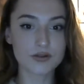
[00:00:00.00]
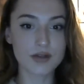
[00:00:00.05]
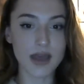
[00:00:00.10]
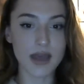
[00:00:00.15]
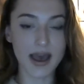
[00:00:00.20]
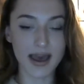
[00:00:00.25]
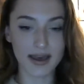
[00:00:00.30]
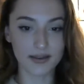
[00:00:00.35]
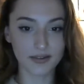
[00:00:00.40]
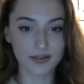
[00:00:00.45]

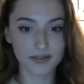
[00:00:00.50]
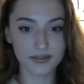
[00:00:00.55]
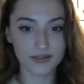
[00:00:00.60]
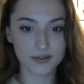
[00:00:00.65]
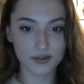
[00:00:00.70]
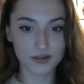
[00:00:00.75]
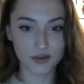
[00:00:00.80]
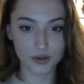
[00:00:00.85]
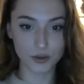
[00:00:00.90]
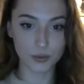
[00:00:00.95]

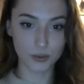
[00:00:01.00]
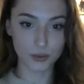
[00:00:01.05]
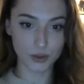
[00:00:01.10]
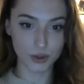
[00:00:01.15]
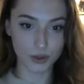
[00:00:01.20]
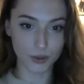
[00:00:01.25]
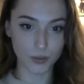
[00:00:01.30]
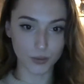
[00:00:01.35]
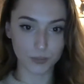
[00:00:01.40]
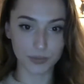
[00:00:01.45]
has to, you
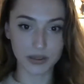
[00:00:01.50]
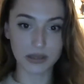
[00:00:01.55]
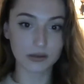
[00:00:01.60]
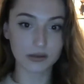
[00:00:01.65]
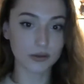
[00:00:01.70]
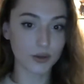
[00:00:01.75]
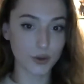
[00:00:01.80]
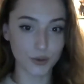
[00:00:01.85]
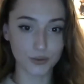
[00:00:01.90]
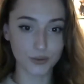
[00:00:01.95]
know, be
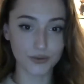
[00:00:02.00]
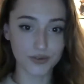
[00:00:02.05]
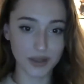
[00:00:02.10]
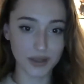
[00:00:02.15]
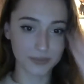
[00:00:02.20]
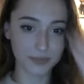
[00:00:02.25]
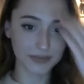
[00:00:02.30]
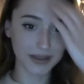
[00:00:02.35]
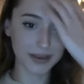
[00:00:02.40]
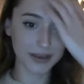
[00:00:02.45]
alone
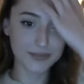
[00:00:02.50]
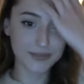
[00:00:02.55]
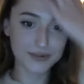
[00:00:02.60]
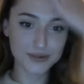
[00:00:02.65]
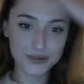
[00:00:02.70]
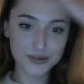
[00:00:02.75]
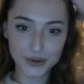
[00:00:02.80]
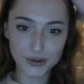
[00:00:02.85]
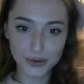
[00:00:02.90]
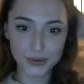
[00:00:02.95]

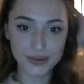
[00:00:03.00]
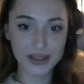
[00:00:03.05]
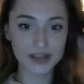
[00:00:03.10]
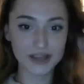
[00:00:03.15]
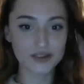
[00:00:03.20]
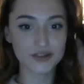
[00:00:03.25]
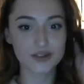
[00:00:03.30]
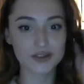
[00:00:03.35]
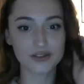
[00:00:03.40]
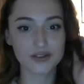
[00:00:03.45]
sometimes too.
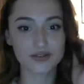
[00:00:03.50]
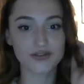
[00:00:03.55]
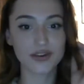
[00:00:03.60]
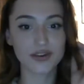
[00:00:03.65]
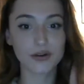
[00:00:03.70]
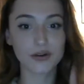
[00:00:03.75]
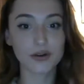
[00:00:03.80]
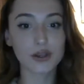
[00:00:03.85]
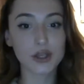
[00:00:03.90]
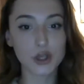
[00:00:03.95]
That's just
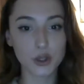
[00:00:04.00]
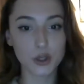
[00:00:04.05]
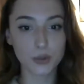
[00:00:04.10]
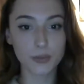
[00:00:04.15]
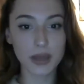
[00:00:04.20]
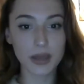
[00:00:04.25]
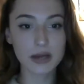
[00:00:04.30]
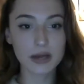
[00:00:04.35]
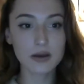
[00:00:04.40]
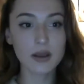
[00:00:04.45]
very
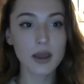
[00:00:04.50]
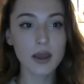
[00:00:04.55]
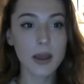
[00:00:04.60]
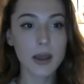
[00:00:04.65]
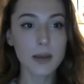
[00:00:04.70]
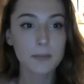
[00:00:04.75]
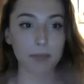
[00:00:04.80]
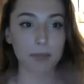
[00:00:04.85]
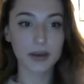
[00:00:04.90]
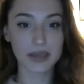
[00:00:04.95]
human.
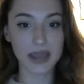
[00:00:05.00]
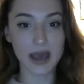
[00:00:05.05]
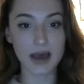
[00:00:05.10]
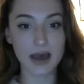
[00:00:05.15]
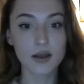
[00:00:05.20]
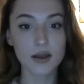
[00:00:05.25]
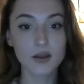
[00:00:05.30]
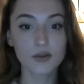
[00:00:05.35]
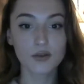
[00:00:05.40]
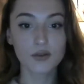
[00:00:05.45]
But
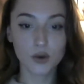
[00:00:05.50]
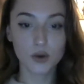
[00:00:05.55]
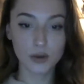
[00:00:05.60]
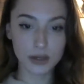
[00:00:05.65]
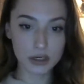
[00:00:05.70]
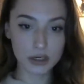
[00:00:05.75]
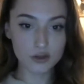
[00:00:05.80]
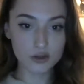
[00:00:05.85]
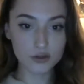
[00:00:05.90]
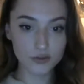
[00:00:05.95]
yeah, so
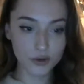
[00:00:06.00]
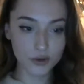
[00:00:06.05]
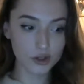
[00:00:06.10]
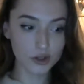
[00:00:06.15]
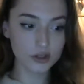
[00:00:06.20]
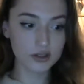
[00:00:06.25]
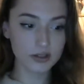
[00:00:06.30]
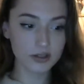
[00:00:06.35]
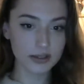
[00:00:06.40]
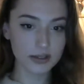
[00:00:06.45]

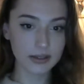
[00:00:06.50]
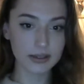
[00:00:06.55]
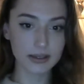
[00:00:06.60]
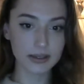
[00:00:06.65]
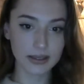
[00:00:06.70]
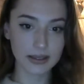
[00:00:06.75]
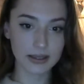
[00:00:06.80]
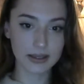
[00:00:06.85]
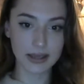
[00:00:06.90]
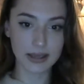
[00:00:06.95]
introvert
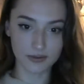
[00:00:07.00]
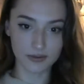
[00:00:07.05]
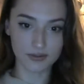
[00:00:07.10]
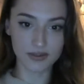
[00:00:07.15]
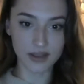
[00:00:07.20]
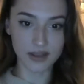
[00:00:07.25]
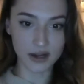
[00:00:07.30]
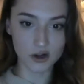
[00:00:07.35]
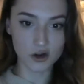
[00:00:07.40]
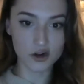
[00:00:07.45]

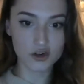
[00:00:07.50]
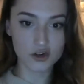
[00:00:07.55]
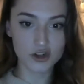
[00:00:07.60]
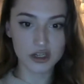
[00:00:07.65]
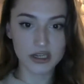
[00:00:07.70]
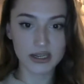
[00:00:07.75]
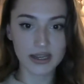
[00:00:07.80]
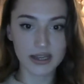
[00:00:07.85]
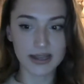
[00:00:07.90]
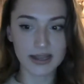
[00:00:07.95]
gives
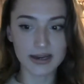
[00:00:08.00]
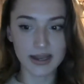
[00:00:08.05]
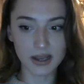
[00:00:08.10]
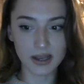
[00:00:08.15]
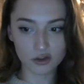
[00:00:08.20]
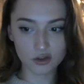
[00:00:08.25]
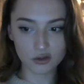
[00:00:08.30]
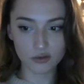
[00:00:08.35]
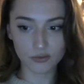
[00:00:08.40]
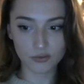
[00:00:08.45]
energy, and
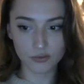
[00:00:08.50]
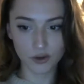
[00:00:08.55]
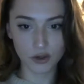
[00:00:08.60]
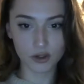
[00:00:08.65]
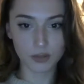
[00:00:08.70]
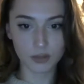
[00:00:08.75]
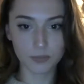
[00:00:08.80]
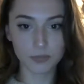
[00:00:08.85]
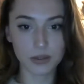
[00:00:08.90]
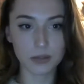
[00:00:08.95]

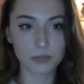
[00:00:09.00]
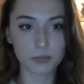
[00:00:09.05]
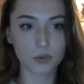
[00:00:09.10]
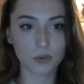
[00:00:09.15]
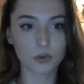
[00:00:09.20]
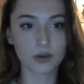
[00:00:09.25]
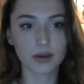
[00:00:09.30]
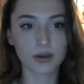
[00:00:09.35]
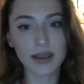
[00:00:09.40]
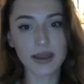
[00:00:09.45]
extroverted
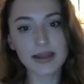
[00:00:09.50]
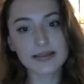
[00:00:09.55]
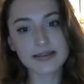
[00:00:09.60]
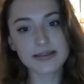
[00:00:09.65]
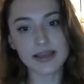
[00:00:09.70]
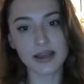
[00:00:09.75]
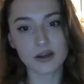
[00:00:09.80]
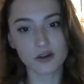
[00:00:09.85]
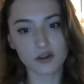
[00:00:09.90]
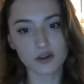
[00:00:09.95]
people gets
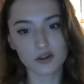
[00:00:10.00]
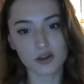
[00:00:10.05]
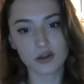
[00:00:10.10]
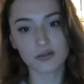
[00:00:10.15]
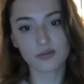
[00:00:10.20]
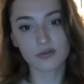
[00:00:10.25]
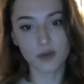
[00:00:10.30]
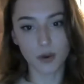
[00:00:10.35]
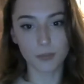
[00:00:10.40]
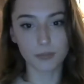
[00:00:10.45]
energy
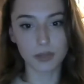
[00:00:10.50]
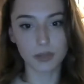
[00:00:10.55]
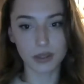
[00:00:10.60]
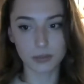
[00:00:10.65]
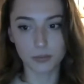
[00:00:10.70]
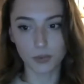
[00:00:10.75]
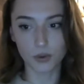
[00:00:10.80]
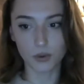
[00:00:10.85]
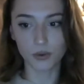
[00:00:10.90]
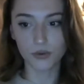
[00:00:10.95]
from
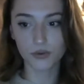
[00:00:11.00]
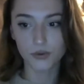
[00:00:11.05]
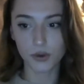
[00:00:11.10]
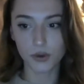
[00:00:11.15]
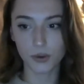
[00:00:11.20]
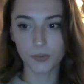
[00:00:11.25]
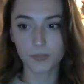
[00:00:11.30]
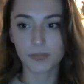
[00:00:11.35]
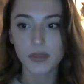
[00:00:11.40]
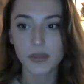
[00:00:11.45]
people.
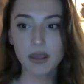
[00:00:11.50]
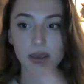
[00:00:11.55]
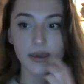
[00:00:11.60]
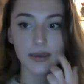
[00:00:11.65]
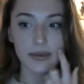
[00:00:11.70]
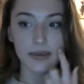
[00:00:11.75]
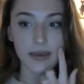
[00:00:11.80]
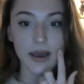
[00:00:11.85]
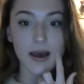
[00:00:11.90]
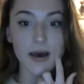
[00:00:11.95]
So
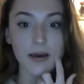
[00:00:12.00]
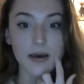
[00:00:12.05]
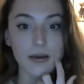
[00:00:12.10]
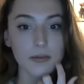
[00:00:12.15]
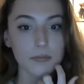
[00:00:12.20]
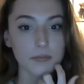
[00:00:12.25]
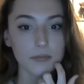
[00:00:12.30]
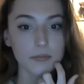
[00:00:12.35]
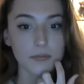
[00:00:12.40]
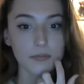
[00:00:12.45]
yeah,
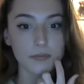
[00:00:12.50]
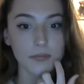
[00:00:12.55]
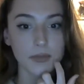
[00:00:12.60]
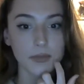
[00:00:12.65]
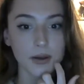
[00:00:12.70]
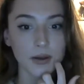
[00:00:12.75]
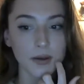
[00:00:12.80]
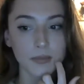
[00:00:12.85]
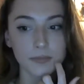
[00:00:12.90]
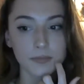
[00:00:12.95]

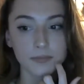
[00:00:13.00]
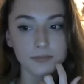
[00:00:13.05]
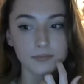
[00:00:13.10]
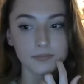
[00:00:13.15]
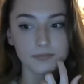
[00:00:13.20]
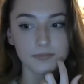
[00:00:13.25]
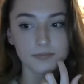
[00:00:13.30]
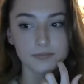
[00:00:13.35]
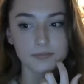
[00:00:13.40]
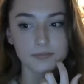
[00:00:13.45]
I